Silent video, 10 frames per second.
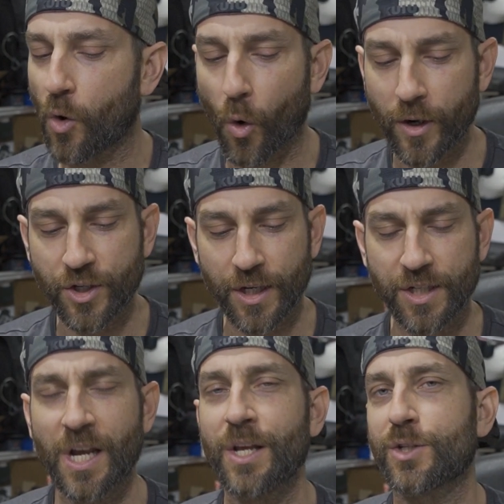
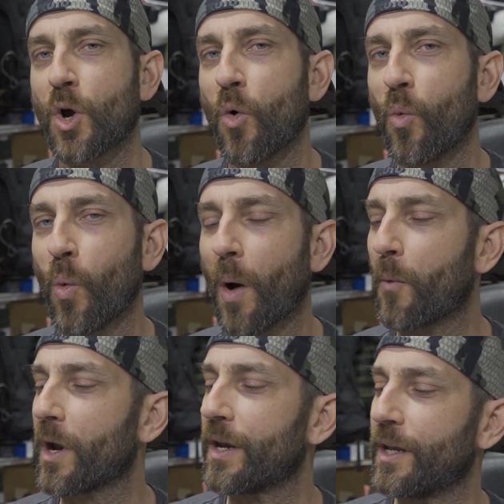gorgeous. So what
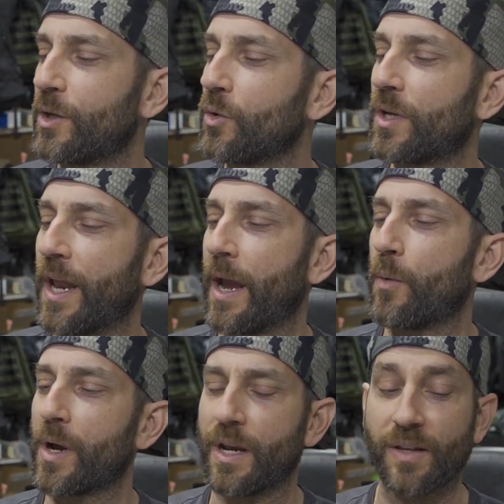we're gonna do today,
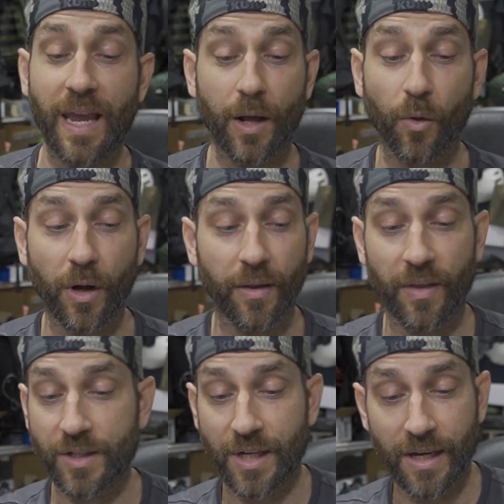we're gonna take a look at
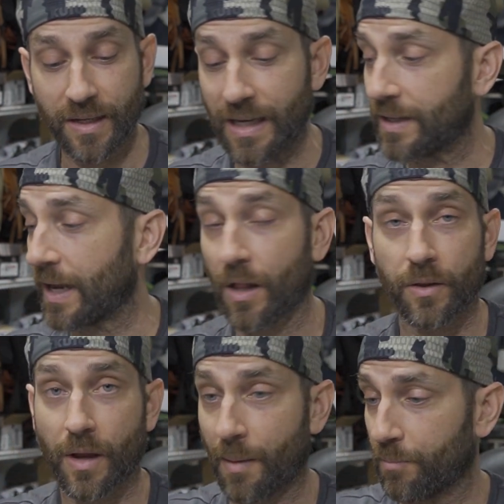this in detail.
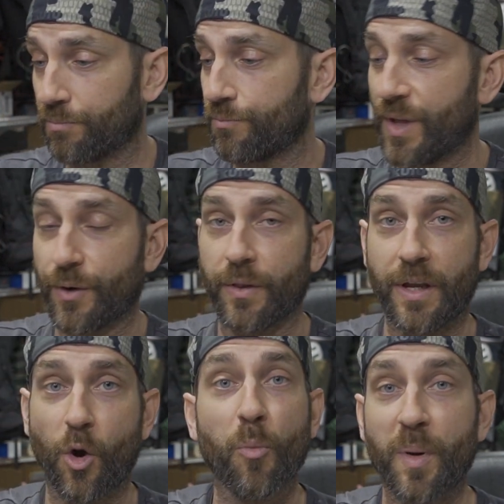I'm
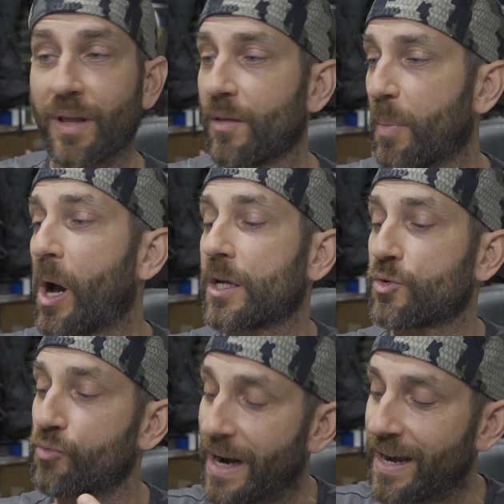literally opening the
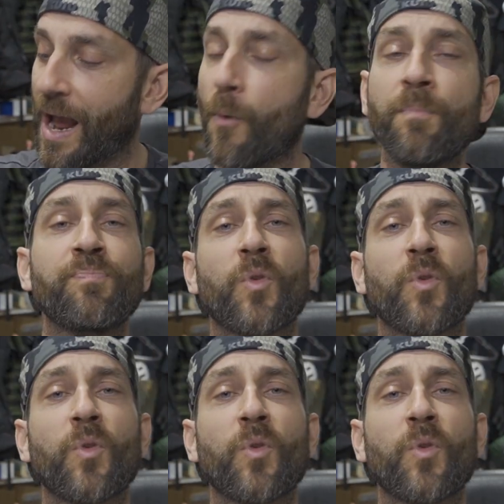box right now.